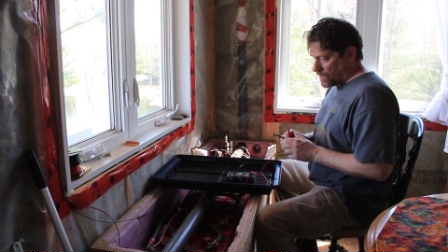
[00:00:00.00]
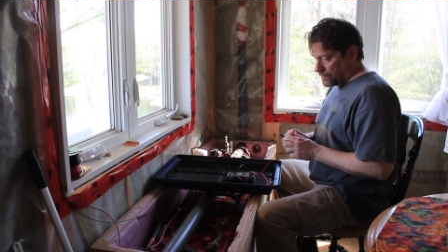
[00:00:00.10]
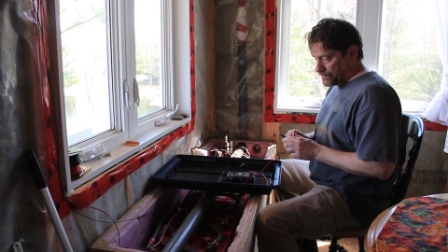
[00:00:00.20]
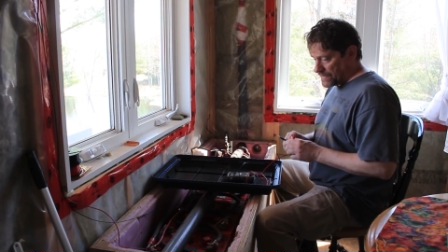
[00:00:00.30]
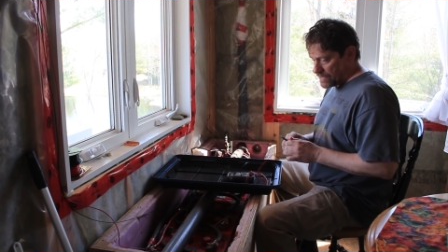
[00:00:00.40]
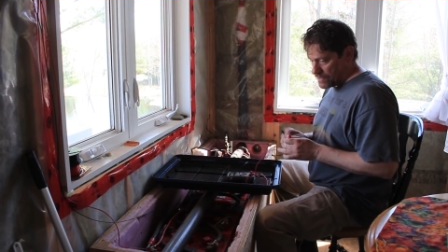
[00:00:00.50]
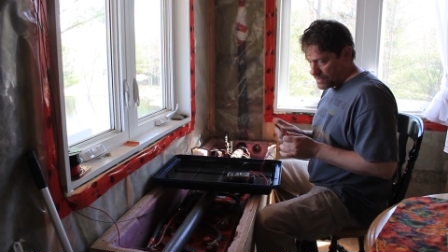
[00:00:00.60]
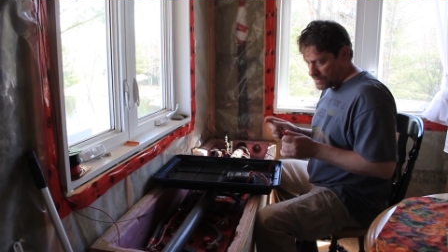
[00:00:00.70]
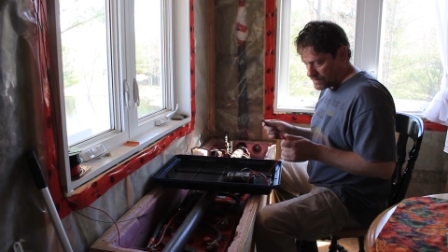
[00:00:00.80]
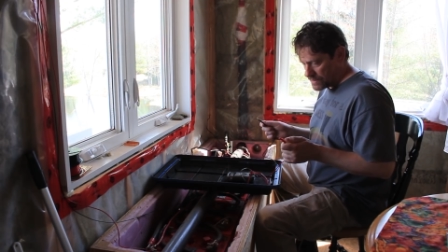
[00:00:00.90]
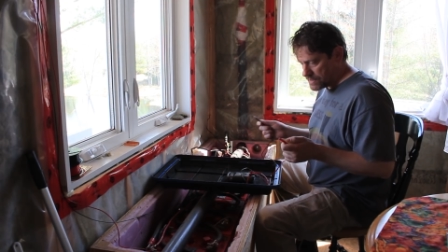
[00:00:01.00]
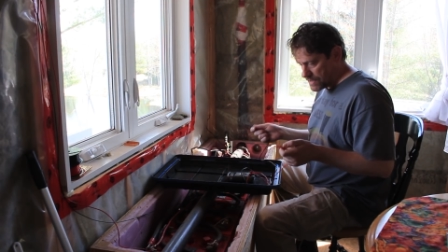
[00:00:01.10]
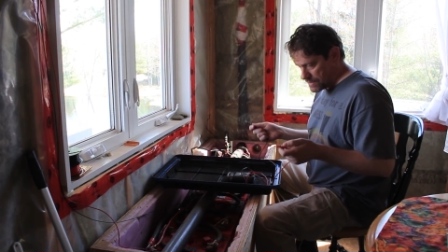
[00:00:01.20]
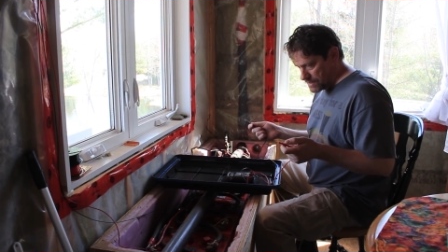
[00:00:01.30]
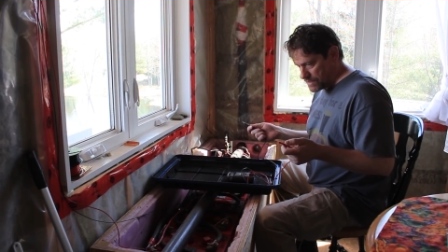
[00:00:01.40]
well, let's
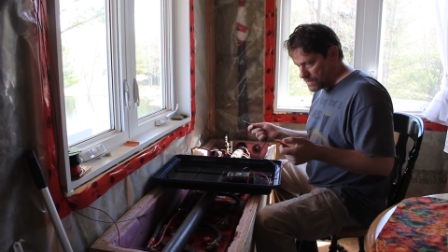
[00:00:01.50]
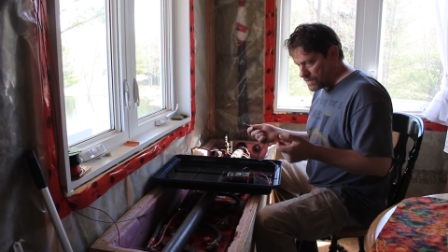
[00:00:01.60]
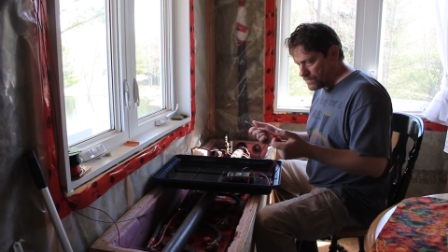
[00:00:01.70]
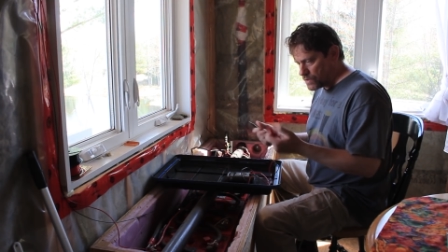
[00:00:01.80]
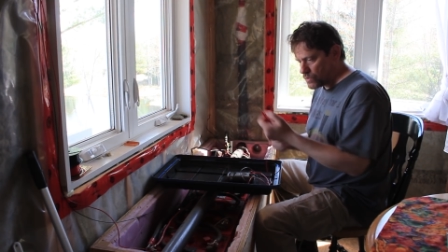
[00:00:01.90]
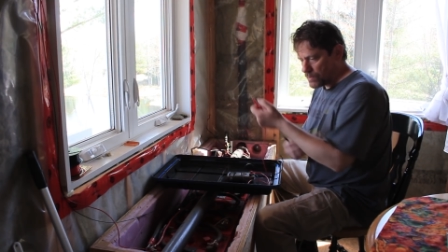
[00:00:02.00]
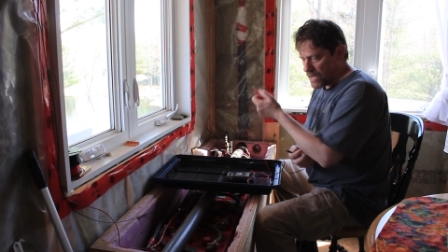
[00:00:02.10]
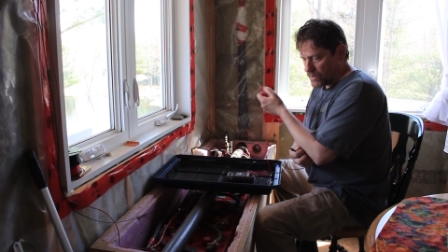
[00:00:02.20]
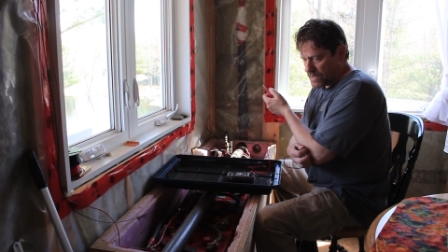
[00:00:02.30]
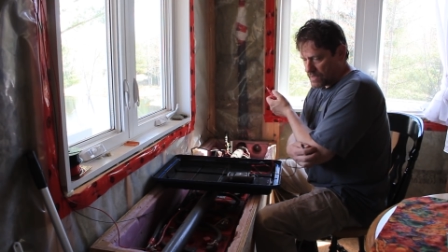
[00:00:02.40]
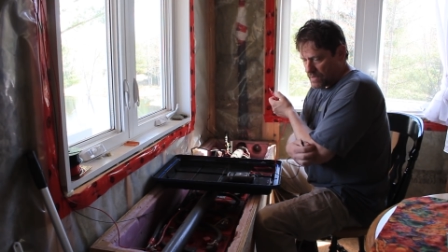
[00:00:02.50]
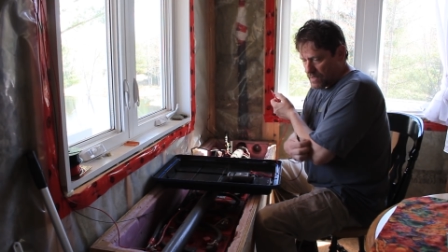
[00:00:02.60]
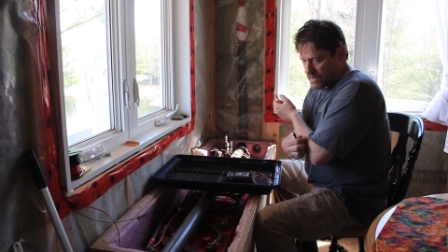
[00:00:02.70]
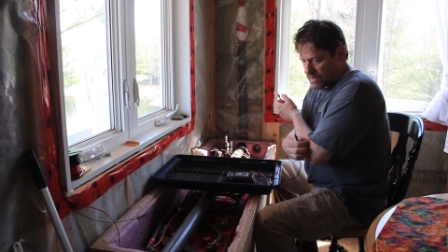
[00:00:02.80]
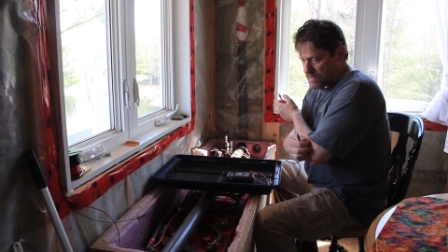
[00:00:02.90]
test each individual battery
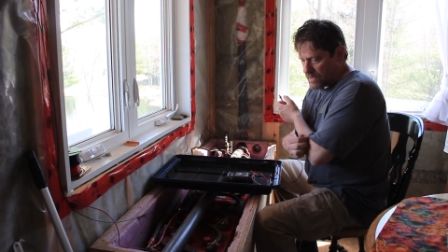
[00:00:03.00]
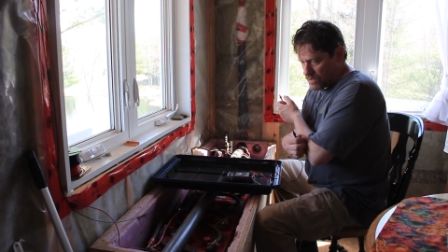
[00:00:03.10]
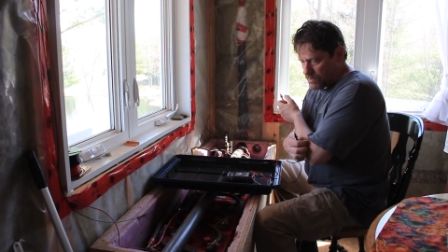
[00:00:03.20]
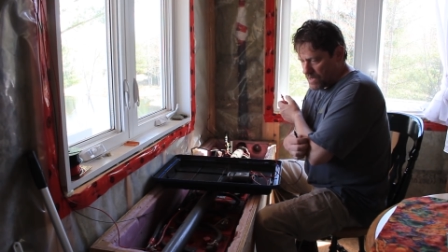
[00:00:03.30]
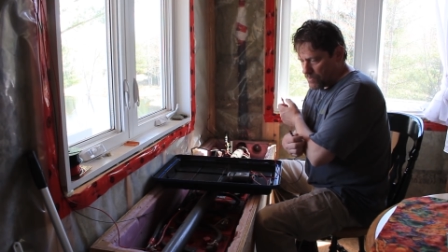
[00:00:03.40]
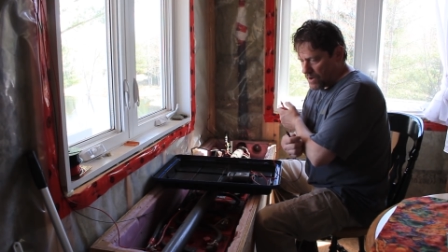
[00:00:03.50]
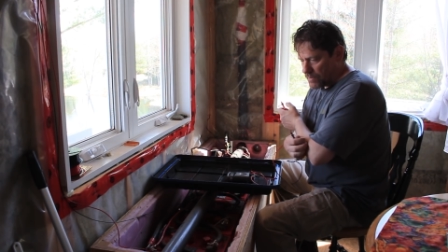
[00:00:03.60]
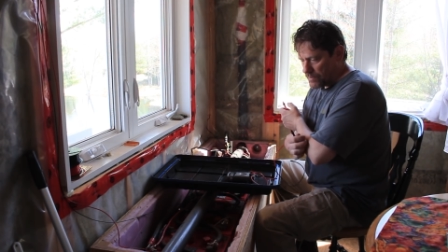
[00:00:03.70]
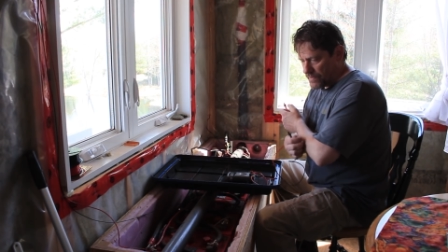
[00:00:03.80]
because that could be a problem.